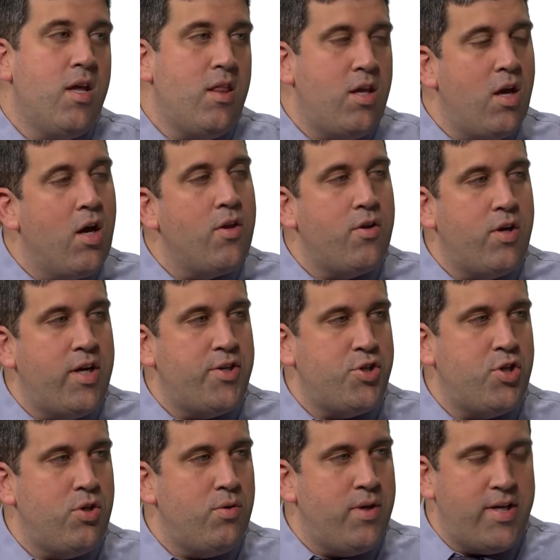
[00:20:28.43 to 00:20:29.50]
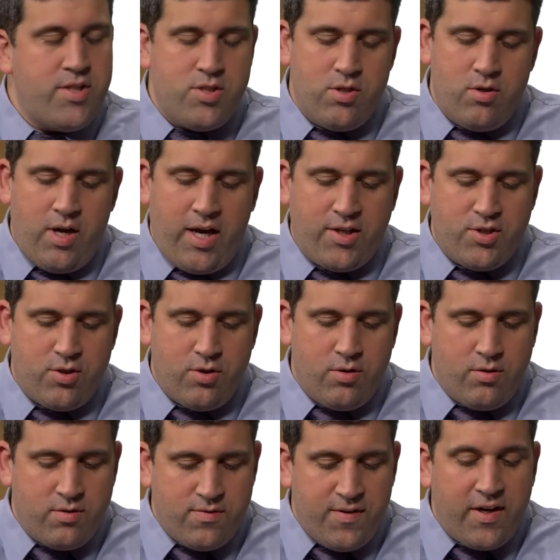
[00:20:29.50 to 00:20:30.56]
The other issue is your
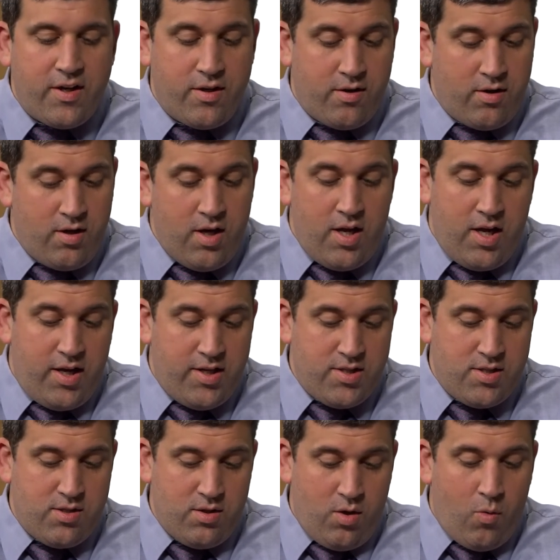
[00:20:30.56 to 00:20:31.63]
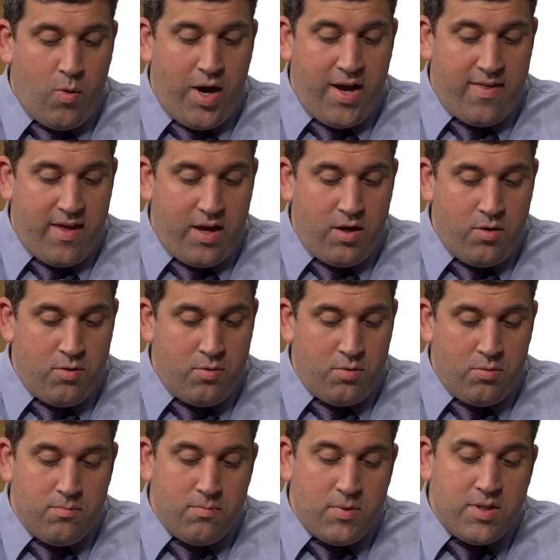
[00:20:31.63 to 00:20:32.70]
external sphincter is a way that you
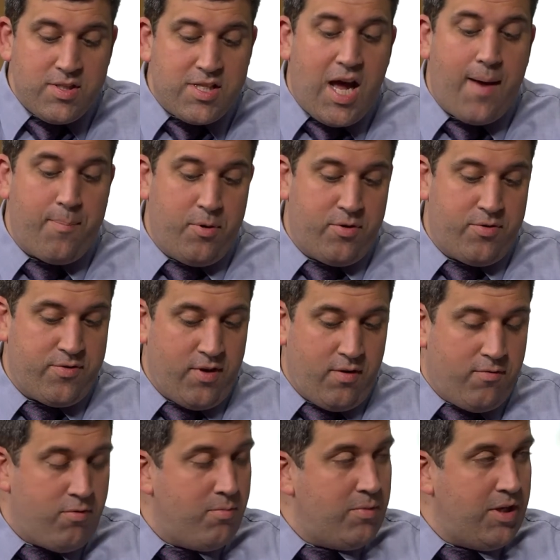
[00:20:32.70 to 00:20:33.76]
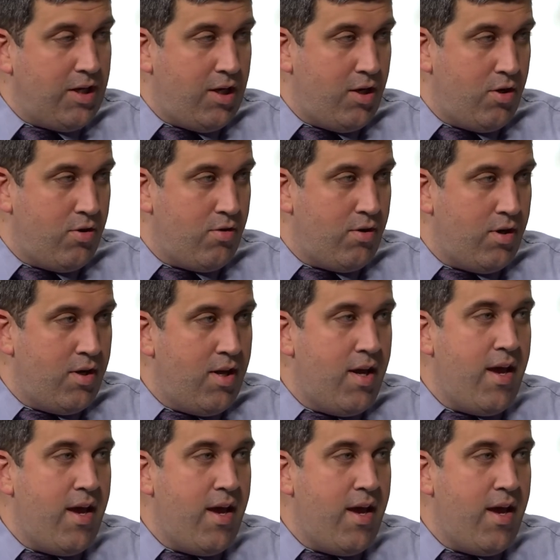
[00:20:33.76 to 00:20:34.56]
stop yourself from leaking urine,